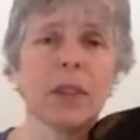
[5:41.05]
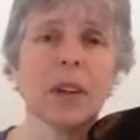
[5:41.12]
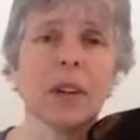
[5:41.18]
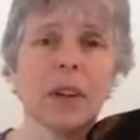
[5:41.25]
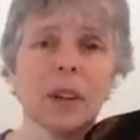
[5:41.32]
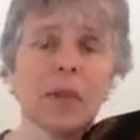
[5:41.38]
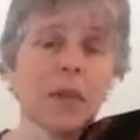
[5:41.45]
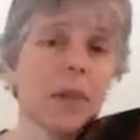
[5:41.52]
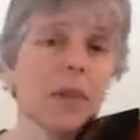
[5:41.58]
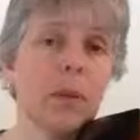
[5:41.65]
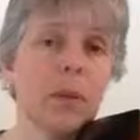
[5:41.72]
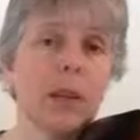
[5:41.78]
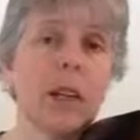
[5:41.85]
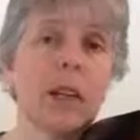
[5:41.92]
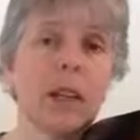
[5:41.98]
If
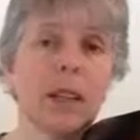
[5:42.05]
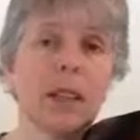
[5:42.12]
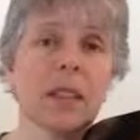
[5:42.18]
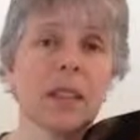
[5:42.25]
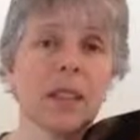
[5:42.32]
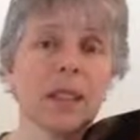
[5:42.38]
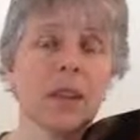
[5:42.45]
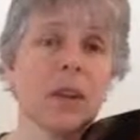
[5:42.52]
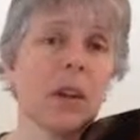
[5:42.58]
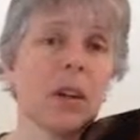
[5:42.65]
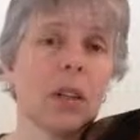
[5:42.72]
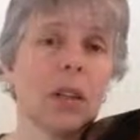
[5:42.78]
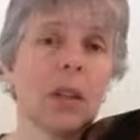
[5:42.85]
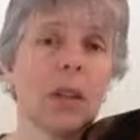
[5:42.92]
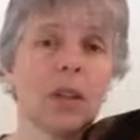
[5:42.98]
you play it nicely,
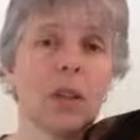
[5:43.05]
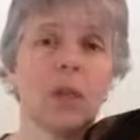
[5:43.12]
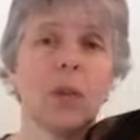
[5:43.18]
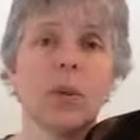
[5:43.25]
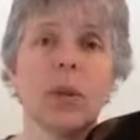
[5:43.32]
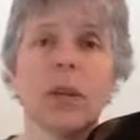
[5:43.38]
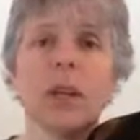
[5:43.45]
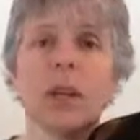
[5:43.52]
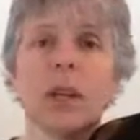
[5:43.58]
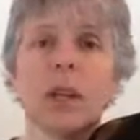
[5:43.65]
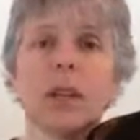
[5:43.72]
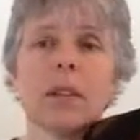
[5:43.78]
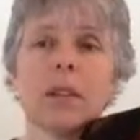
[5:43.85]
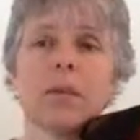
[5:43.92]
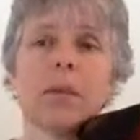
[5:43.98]
strongly in tune,
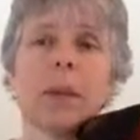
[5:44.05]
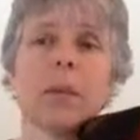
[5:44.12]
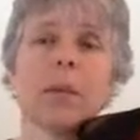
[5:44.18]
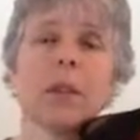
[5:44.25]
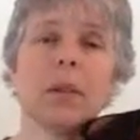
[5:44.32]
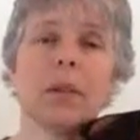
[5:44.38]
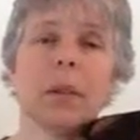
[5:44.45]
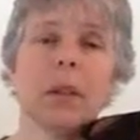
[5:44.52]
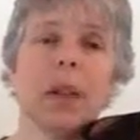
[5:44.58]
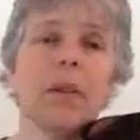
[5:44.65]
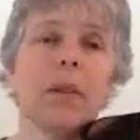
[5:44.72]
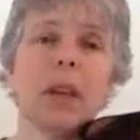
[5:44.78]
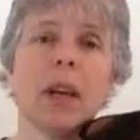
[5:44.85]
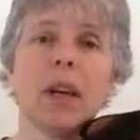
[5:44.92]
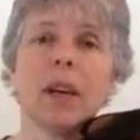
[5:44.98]
people
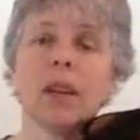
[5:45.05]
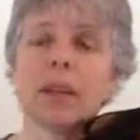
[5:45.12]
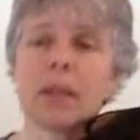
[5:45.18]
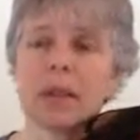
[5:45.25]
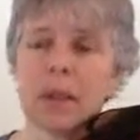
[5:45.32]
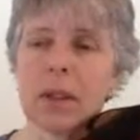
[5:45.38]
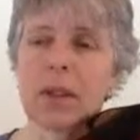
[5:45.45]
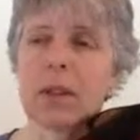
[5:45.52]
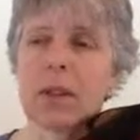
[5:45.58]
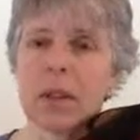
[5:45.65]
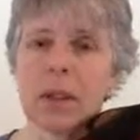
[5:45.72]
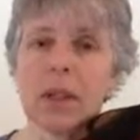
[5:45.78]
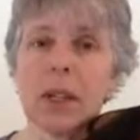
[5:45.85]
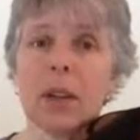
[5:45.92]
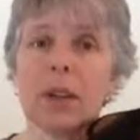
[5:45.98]
love that. It's
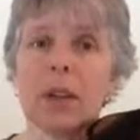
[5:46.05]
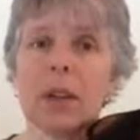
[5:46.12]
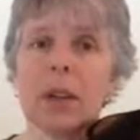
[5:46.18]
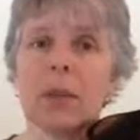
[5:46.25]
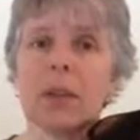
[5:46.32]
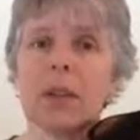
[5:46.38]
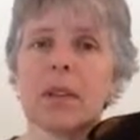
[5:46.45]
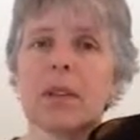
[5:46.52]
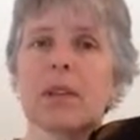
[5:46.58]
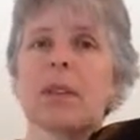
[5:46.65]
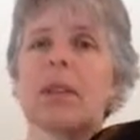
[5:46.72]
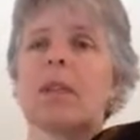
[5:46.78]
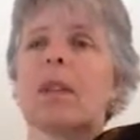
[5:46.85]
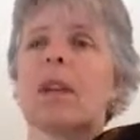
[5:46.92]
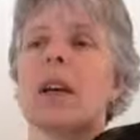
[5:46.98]
clear to them.
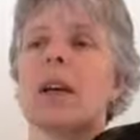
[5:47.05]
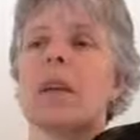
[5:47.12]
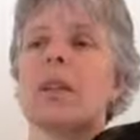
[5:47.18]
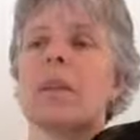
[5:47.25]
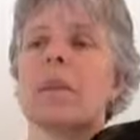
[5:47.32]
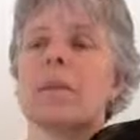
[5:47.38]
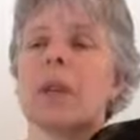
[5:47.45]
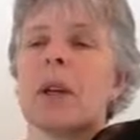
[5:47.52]
It's nice.